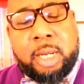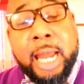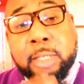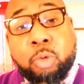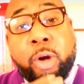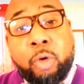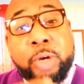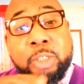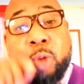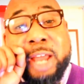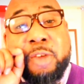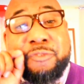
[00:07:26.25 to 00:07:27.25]
That's one of the
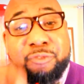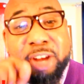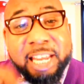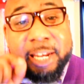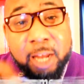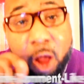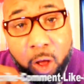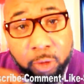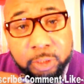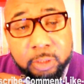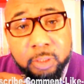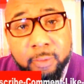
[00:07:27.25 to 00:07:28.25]
reasons why you freaking
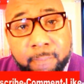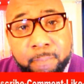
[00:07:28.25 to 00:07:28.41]
lost.